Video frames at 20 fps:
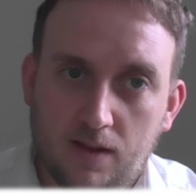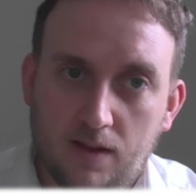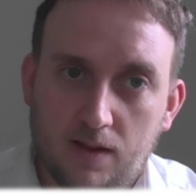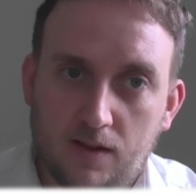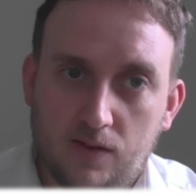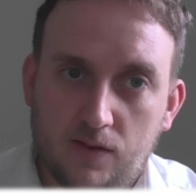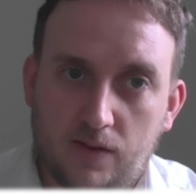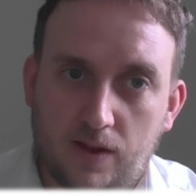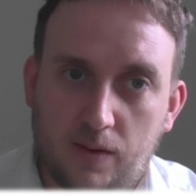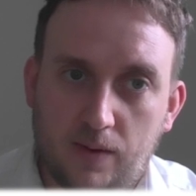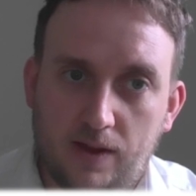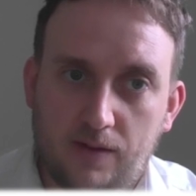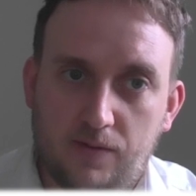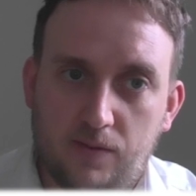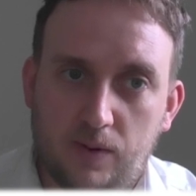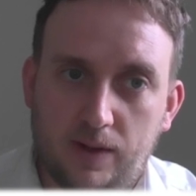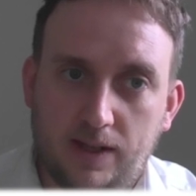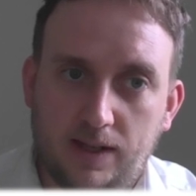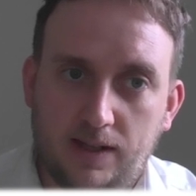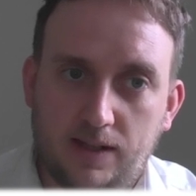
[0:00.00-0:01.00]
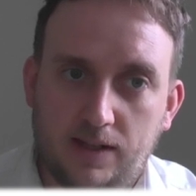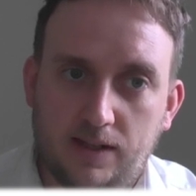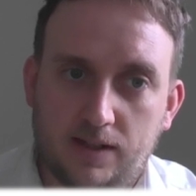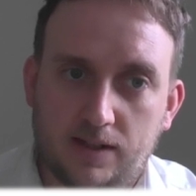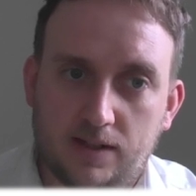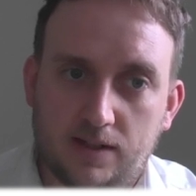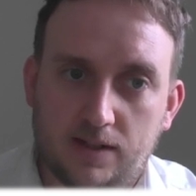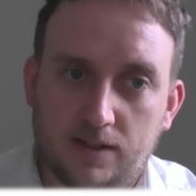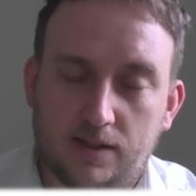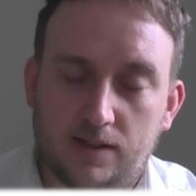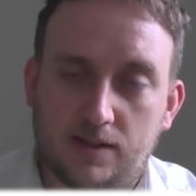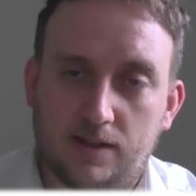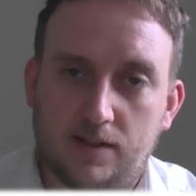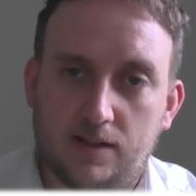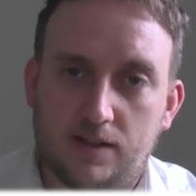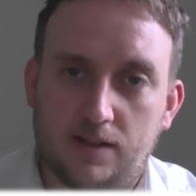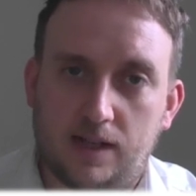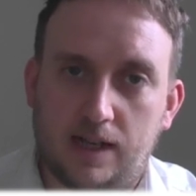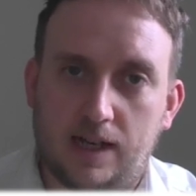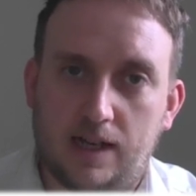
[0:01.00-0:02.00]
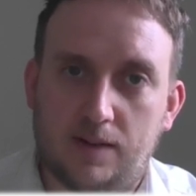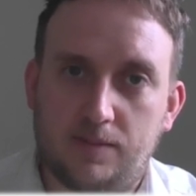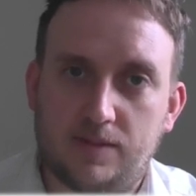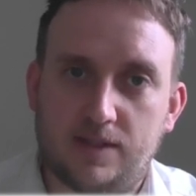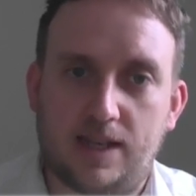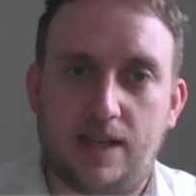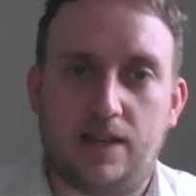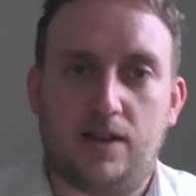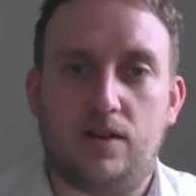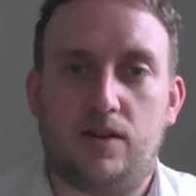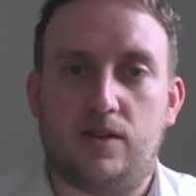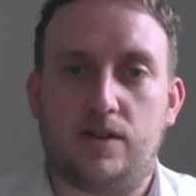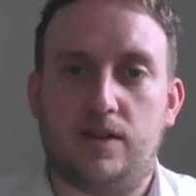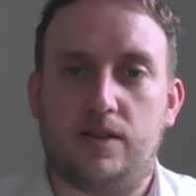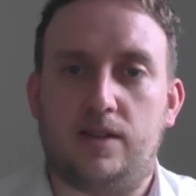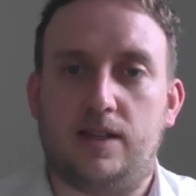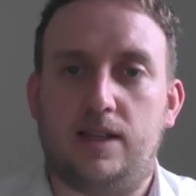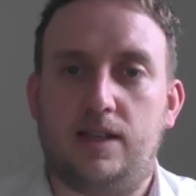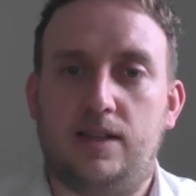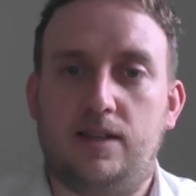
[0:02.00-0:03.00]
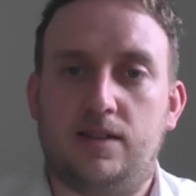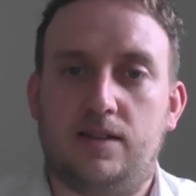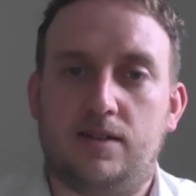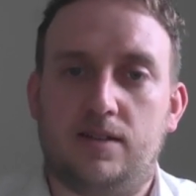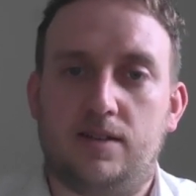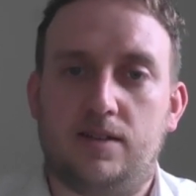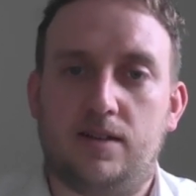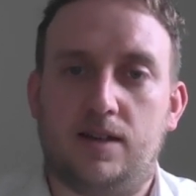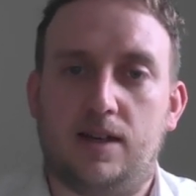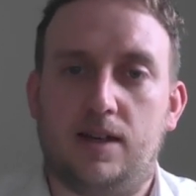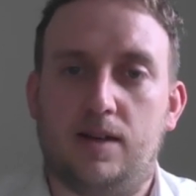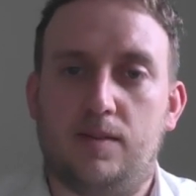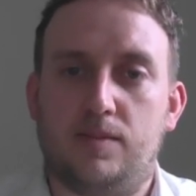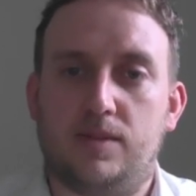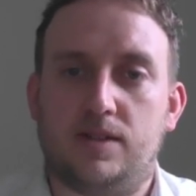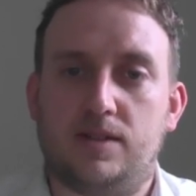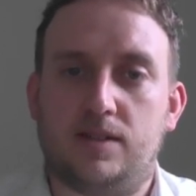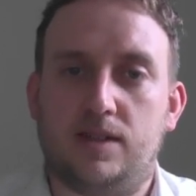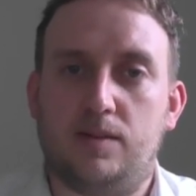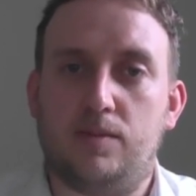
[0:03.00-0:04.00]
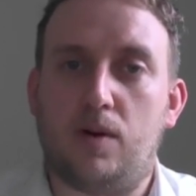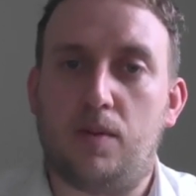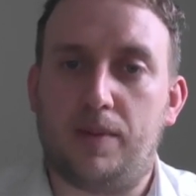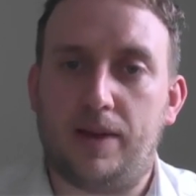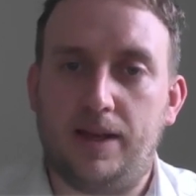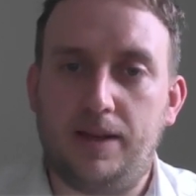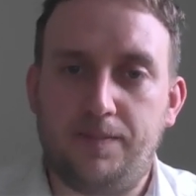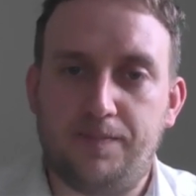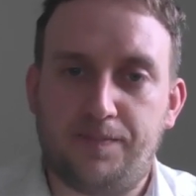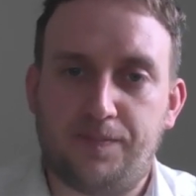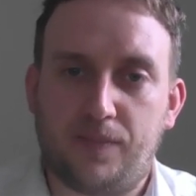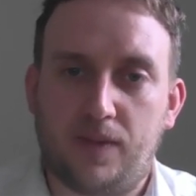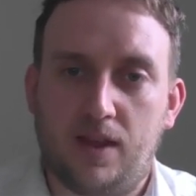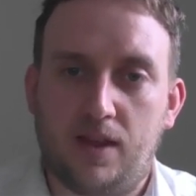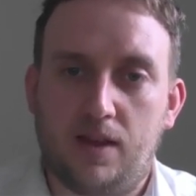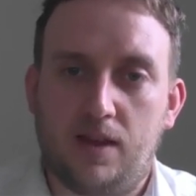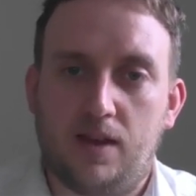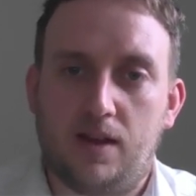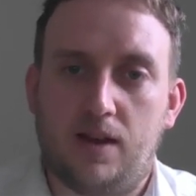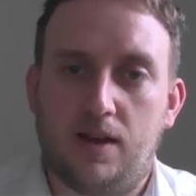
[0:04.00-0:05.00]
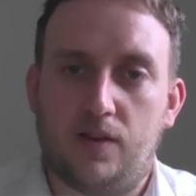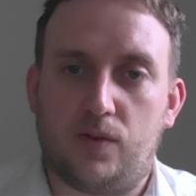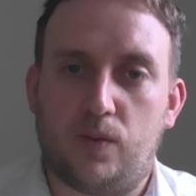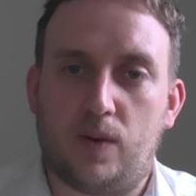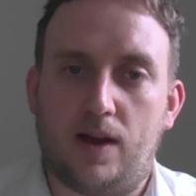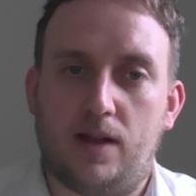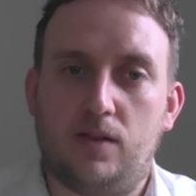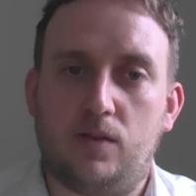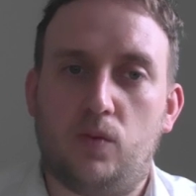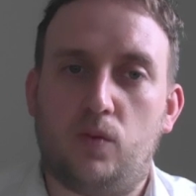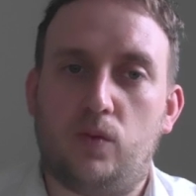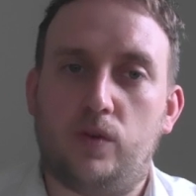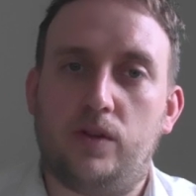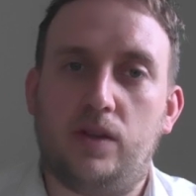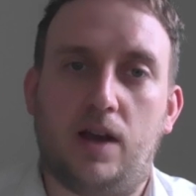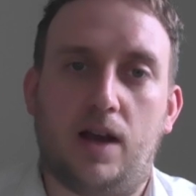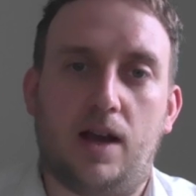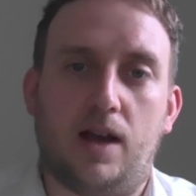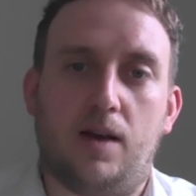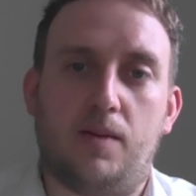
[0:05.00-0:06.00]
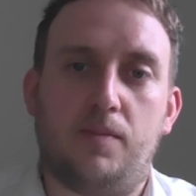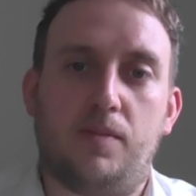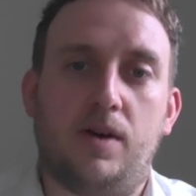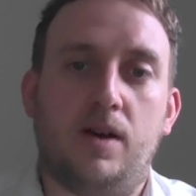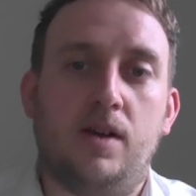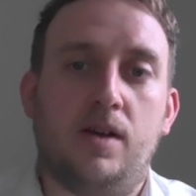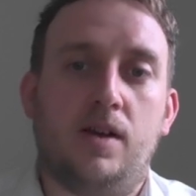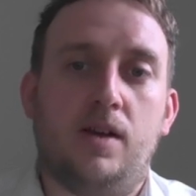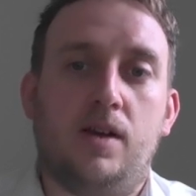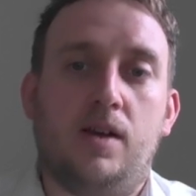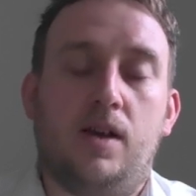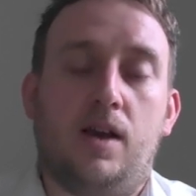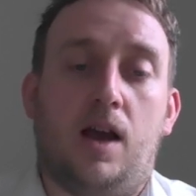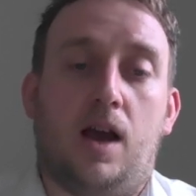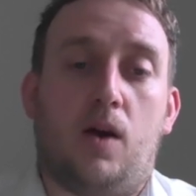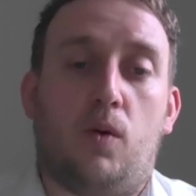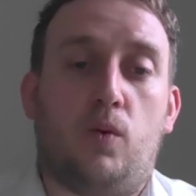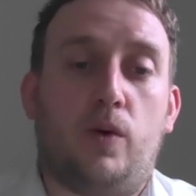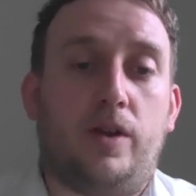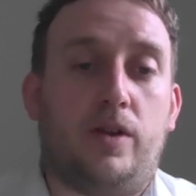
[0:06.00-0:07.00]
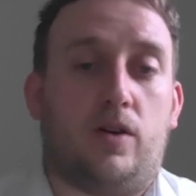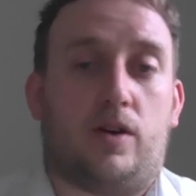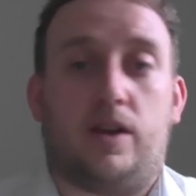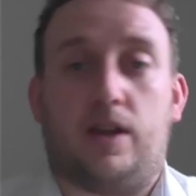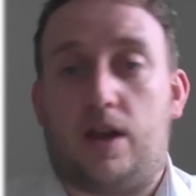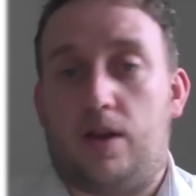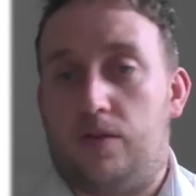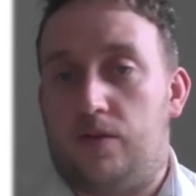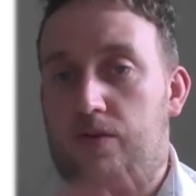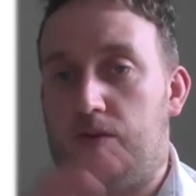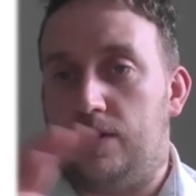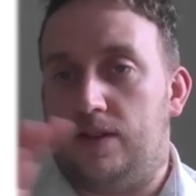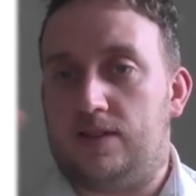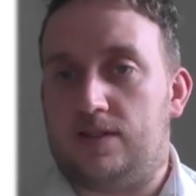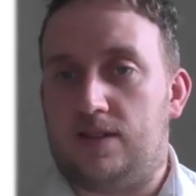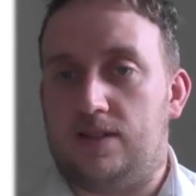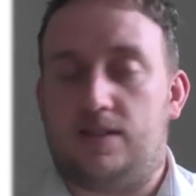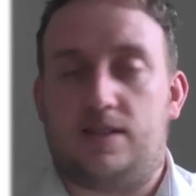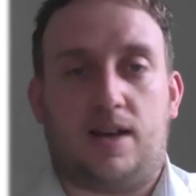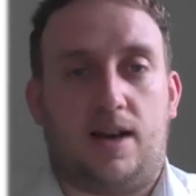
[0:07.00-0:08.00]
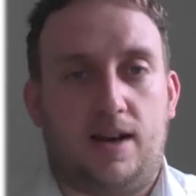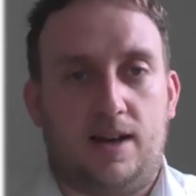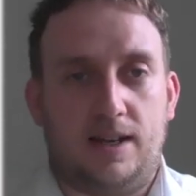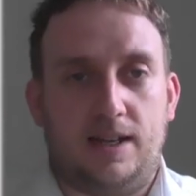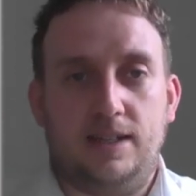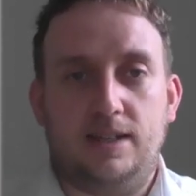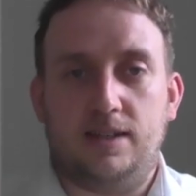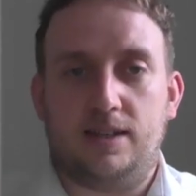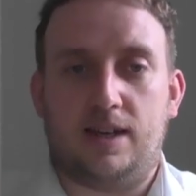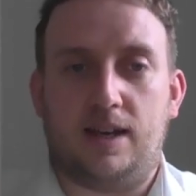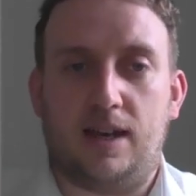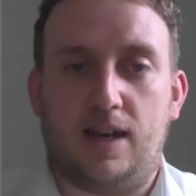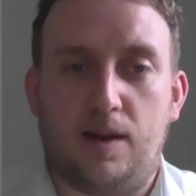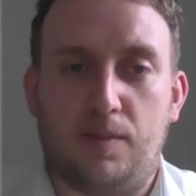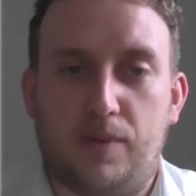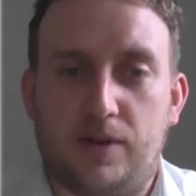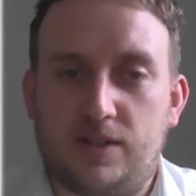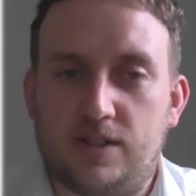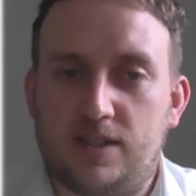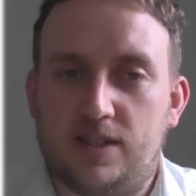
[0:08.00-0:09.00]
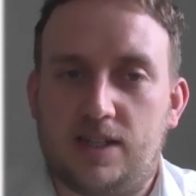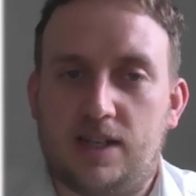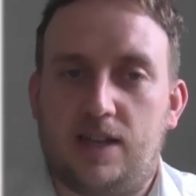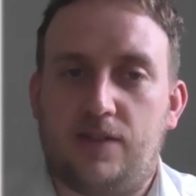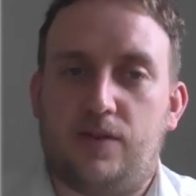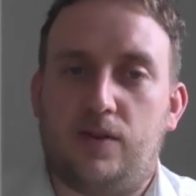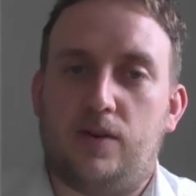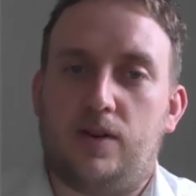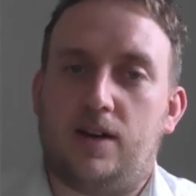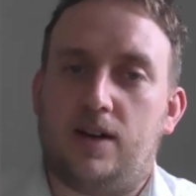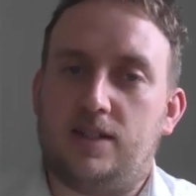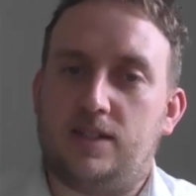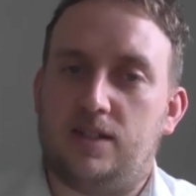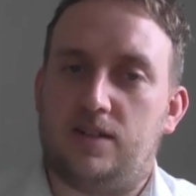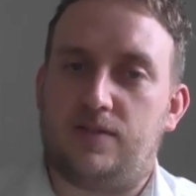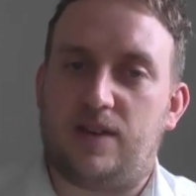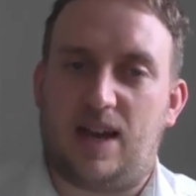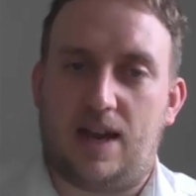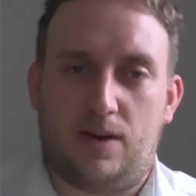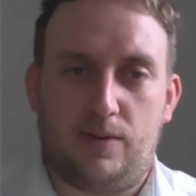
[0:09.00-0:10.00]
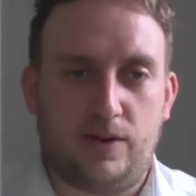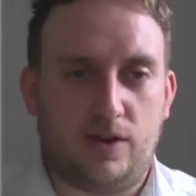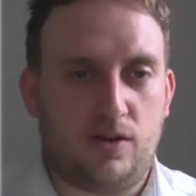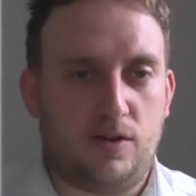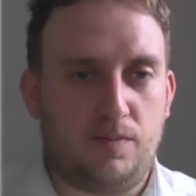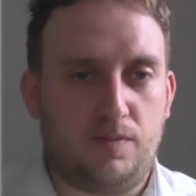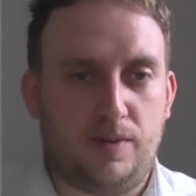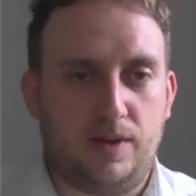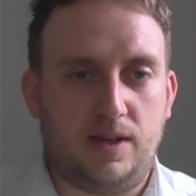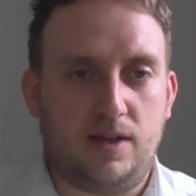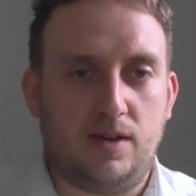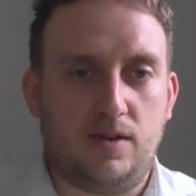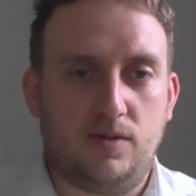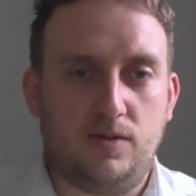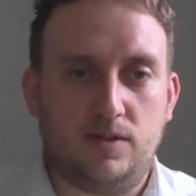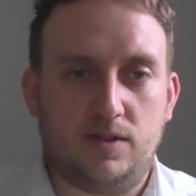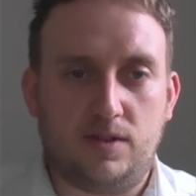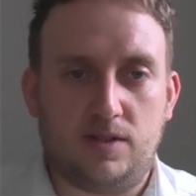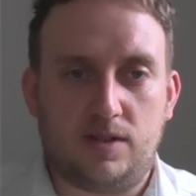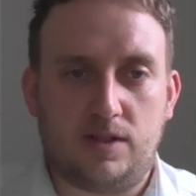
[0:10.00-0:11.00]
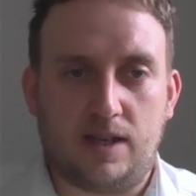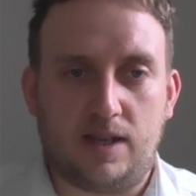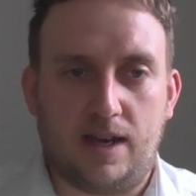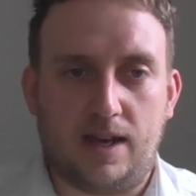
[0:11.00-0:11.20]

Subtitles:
So if we take a look at the CMOP as well, we're not going to go through this entirely, but just to give you an idea of how it could be used,